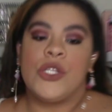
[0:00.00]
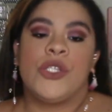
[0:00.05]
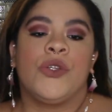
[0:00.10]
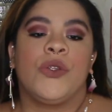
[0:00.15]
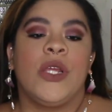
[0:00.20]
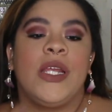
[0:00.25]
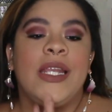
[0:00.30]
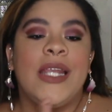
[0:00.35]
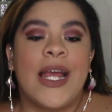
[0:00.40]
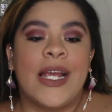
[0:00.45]

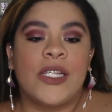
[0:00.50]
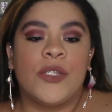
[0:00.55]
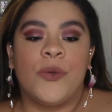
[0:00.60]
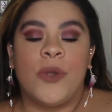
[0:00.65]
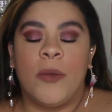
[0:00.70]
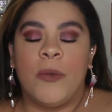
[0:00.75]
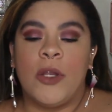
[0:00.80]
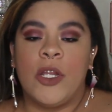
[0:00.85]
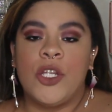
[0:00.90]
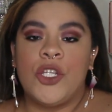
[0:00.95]
the next one
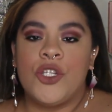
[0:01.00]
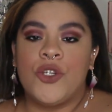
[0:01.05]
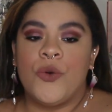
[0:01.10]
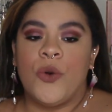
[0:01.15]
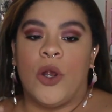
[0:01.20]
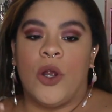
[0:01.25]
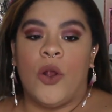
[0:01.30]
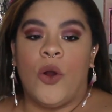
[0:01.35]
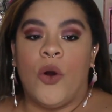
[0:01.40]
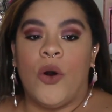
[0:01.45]
I'm going to do
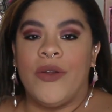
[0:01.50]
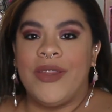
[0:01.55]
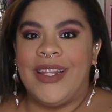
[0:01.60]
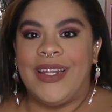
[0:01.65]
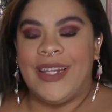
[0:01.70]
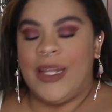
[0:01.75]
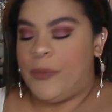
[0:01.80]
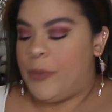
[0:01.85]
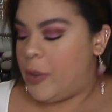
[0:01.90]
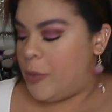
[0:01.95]
are all the
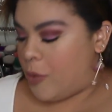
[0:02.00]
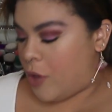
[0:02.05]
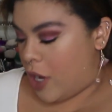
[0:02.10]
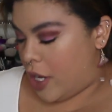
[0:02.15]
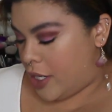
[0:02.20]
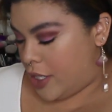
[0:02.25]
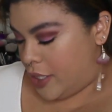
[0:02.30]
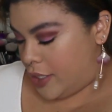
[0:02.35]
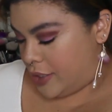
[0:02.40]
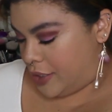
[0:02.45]
lippy
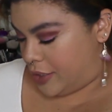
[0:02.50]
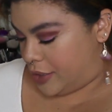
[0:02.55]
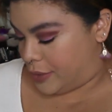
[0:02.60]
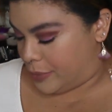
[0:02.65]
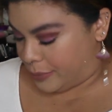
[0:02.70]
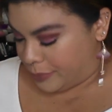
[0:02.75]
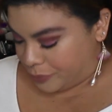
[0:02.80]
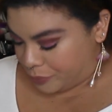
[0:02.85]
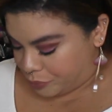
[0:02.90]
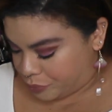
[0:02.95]
products.
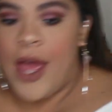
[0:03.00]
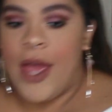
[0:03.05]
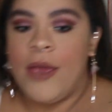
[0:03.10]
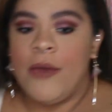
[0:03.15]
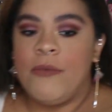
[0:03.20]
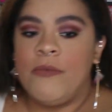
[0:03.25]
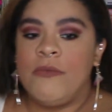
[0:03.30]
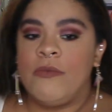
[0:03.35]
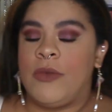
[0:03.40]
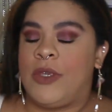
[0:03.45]

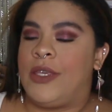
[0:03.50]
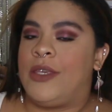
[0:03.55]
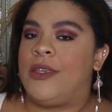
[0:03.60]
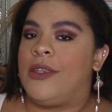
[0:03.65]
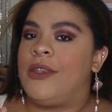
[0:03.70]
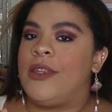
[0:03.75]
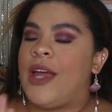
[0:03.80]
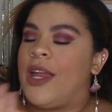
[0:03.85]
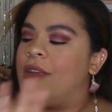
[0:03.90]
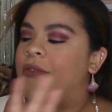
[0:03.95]
I'm
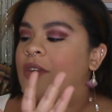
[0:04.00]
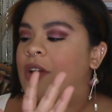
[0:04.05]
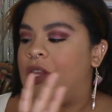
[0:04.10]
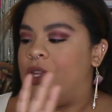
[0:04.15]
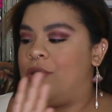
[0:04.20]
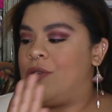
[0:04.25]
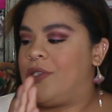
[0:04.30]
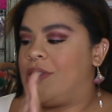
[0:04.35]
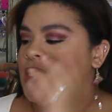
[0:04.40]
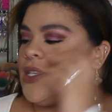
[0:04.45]
not even going
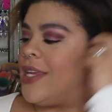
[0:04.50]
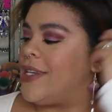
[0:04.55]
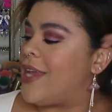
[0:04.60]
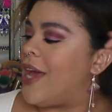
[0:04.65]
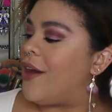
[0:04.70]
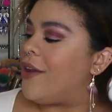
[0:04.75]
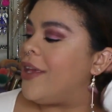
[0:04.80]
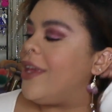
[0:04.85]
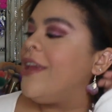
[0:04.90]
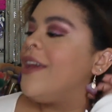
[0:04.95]
to use this. I
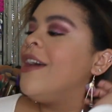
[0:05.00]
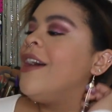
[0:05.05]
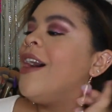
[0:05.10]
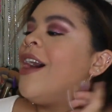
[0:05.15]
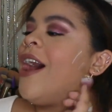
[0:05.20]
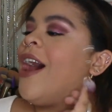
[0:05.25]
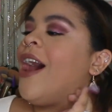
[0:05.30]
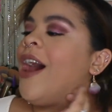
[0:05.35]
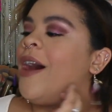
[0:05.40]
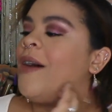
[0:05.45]
doubt it.
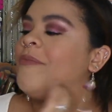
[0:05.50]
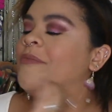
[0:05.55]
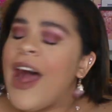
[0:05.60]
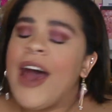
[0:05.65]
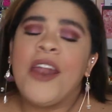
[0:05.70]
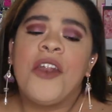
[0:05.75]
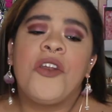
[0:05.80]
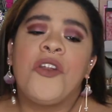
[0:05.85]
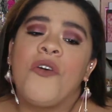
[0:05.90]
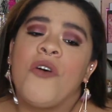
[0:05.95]
I
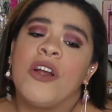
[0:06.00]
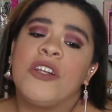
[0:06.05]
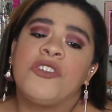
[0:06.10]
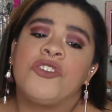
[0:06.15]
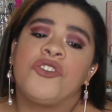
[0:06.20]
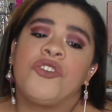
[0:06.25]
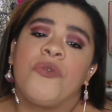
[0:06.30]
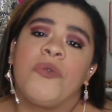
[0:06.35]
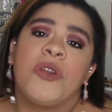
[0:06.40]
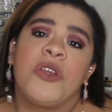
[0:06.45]
don't know. I
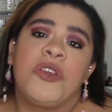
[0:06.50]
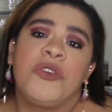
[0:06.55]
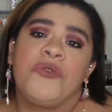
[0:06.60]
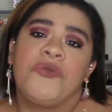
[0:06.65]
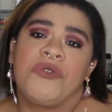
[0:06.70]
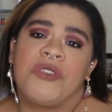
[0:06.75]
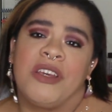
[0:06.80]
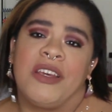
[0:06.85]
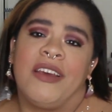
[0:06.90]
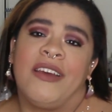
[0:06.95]
just don't want to
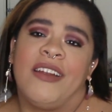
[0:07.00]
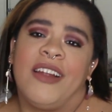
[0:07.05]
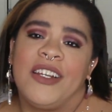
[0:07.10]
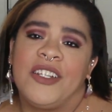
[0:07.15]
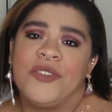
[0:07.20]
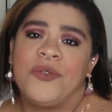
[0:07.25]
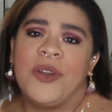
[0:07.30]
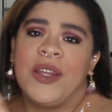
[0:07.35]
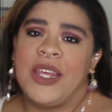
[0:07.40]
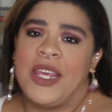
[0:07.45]
use it. I
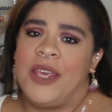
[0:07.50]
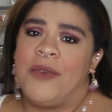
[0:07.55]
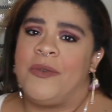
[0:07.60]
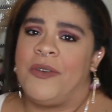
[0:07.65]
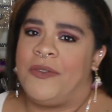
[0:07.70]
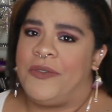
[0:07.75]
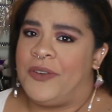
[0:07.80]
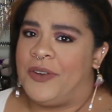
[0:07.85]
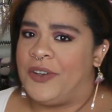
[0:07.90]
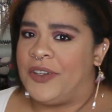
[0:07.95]
just want to keep
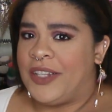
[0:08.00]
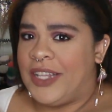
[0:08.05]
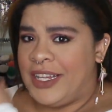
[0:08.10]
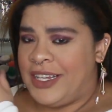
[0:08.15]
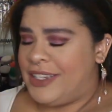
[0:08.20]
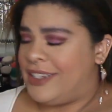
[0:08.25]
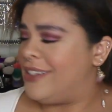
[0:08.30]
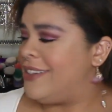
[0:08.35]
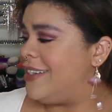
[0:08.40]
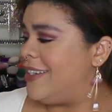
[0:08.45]
it for
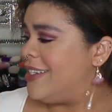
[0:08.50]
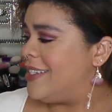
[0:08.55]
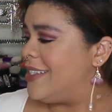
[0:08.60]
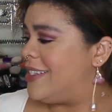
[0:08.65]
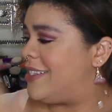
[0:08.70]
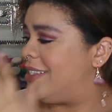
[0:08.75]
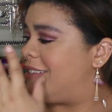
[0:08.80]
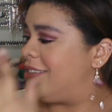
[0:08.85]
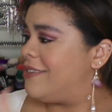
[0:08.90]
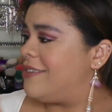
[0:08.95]
like in
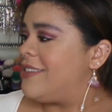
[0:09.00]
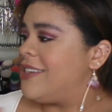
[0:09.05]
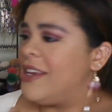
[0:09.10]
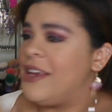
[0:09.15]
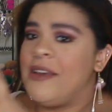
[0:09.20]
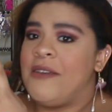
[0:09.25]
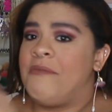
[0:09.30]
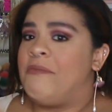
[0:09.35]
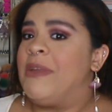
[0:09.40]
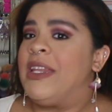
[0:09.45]
its
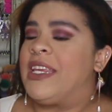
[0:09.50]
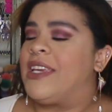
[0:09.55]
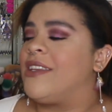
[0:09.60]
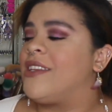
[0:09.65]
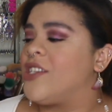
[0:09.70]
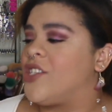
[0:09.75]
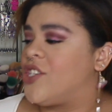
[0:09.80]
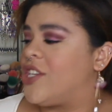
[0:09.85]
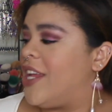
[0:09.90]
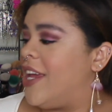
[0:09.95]
mint
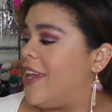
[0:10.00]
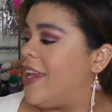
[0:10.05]
condition, I